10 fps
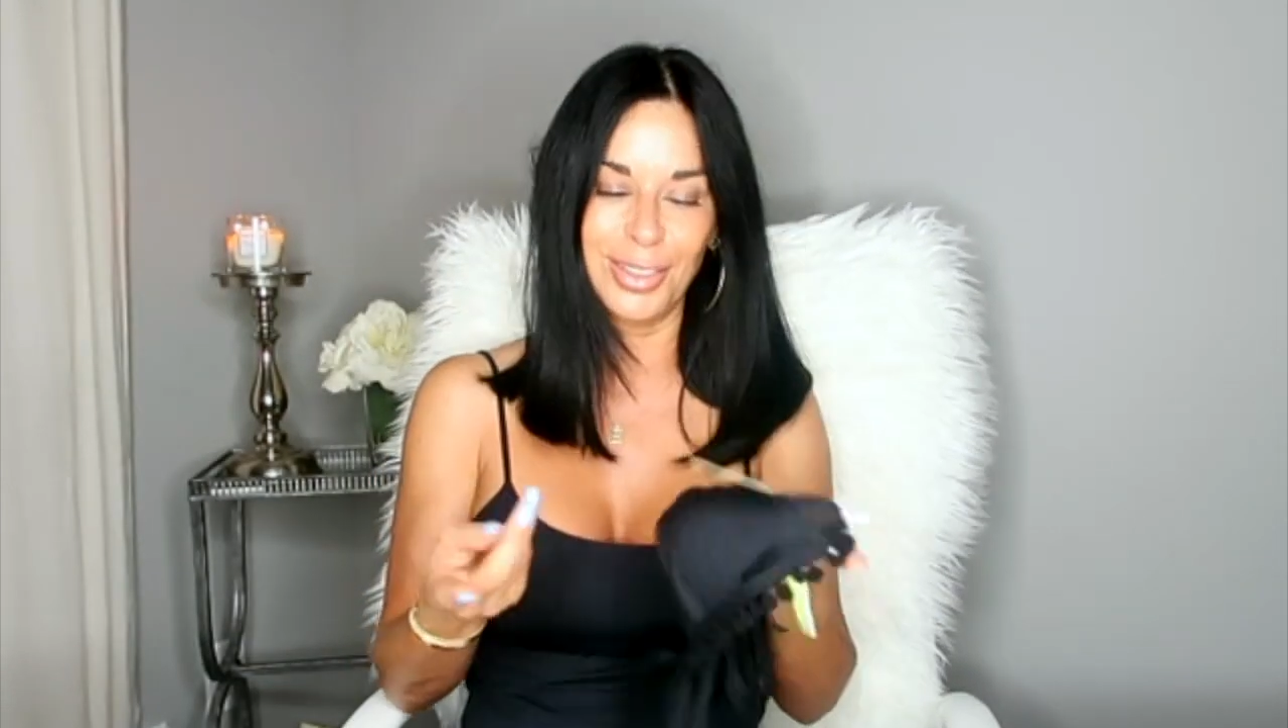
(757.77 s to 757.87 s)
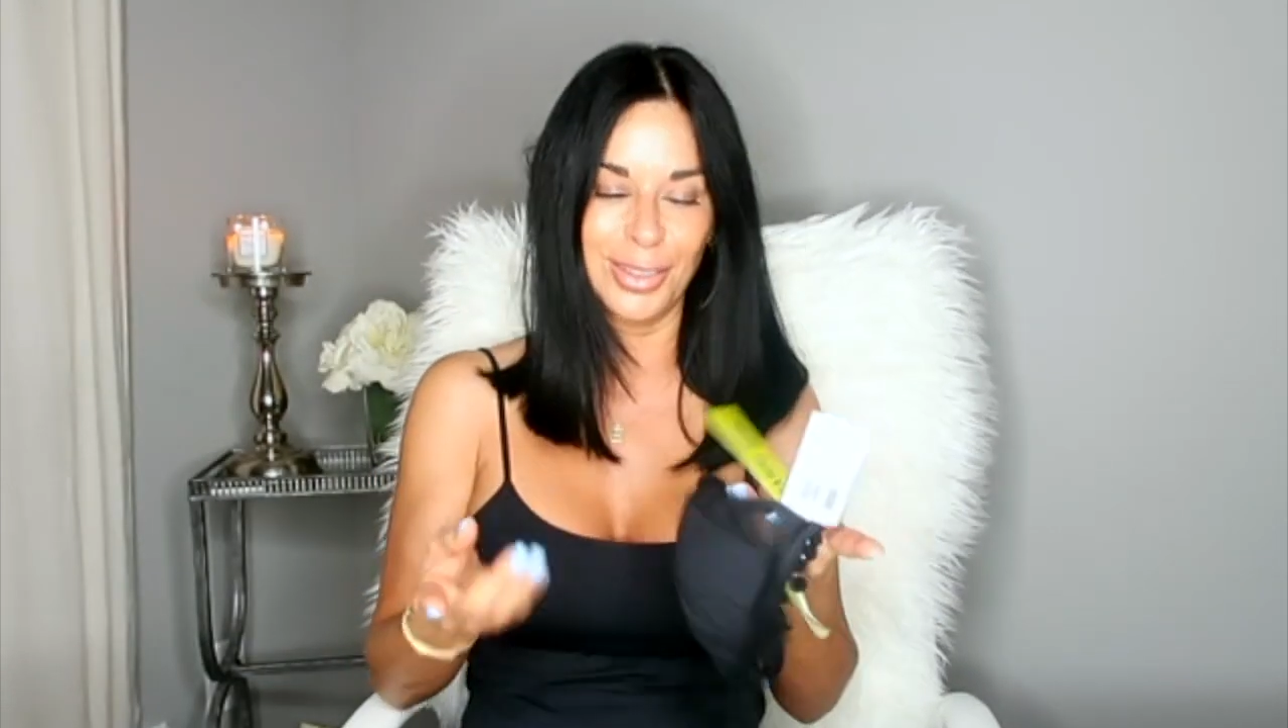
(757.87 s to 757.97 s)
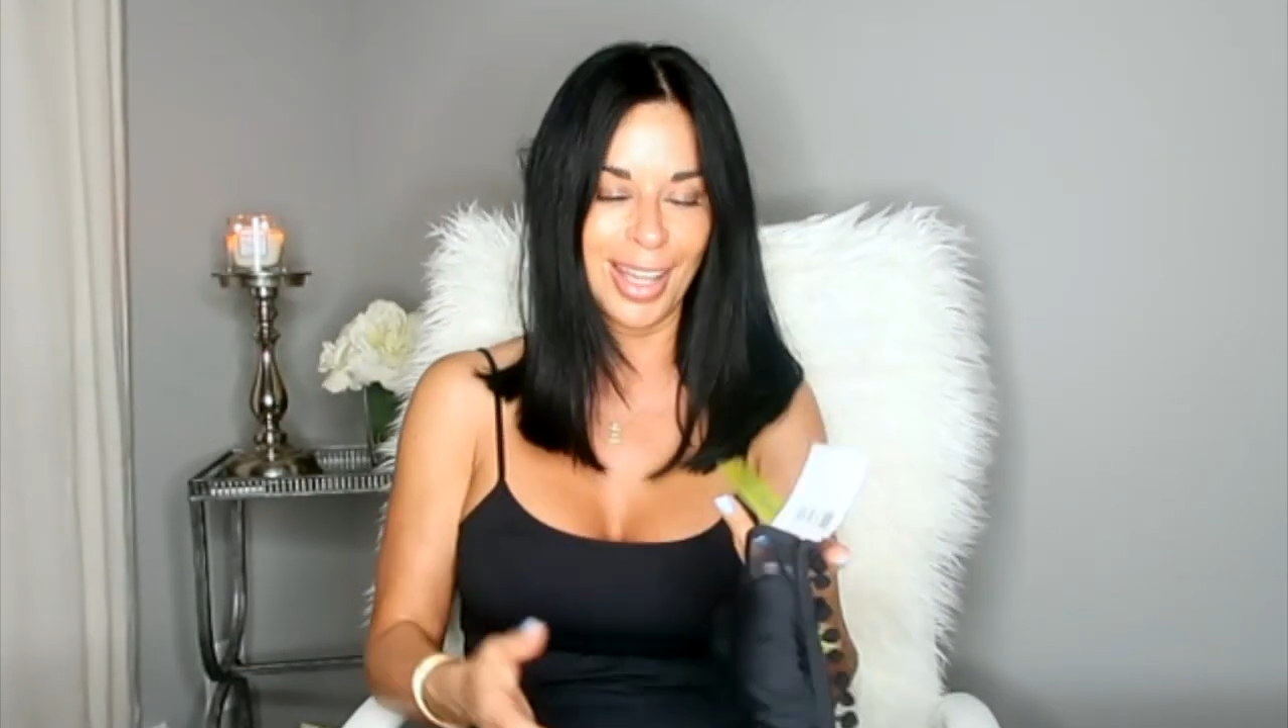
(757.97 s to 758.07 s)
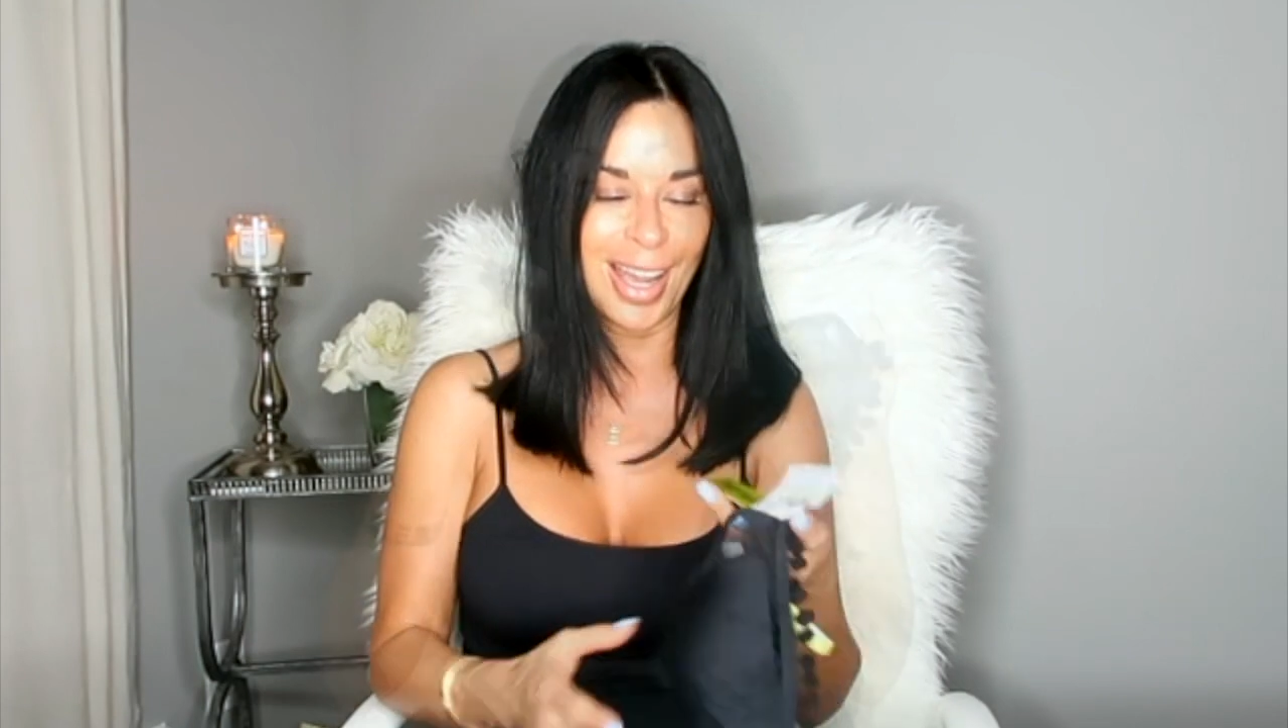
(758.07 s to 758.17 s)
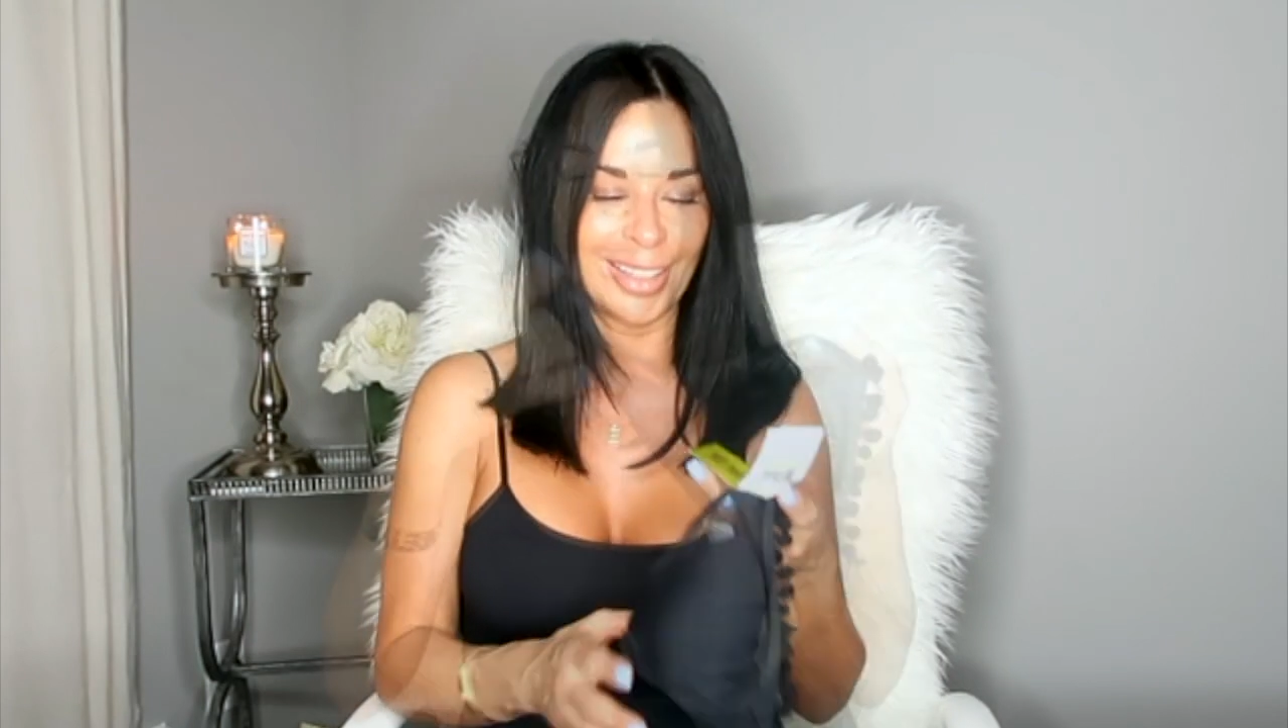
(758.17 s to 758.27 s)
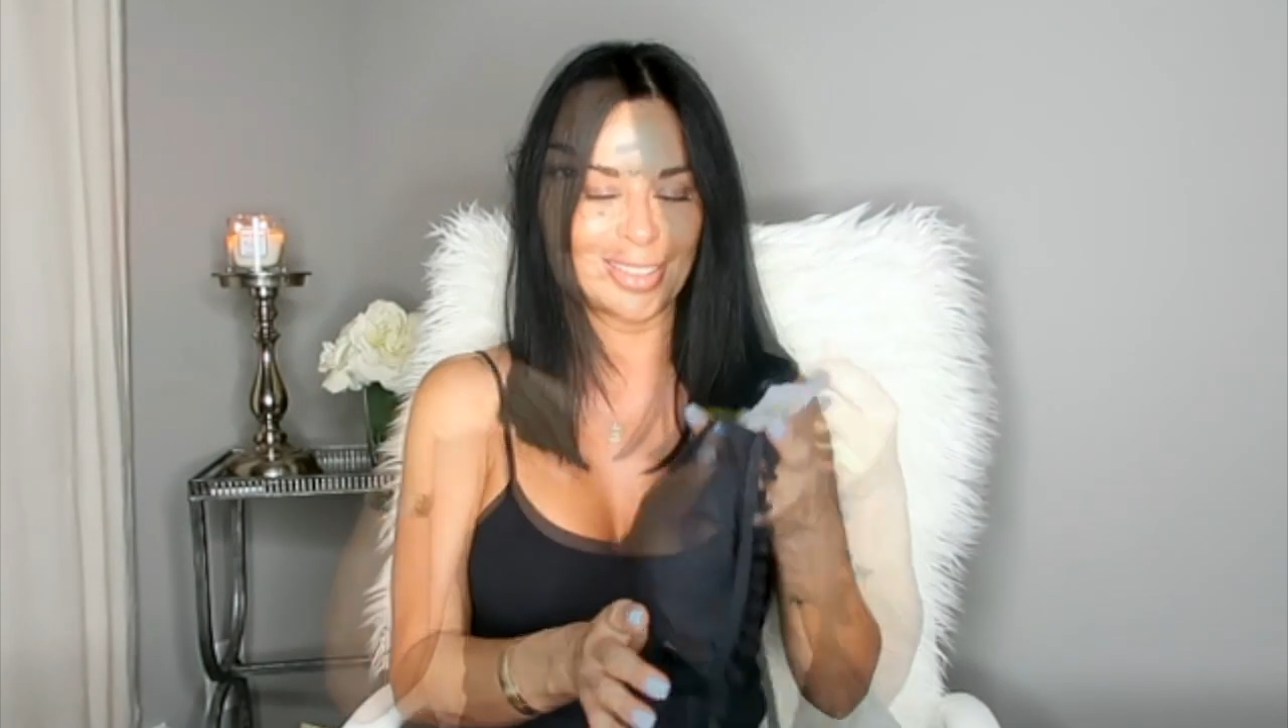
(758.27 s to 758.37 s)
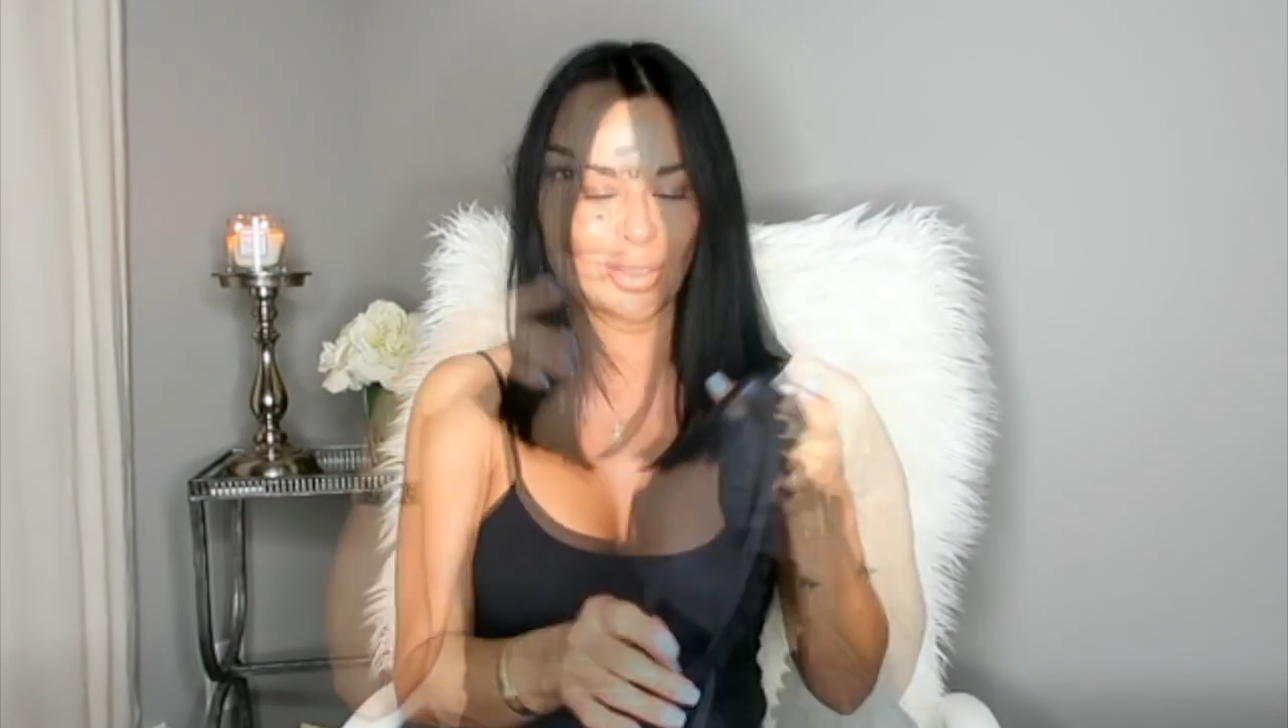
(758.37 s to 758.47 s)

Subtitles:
to do that,